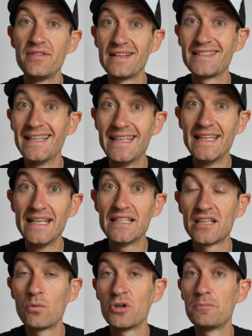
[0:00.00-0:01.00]
thinks he needs
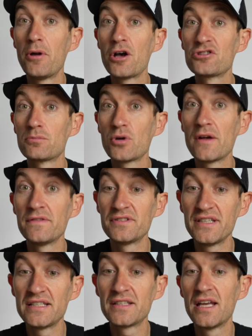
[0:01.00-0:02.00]
and what his personal preference
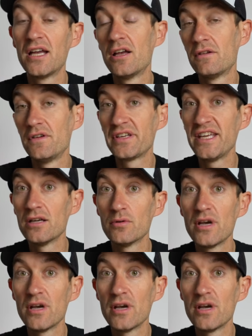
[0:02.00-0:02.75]
is for gear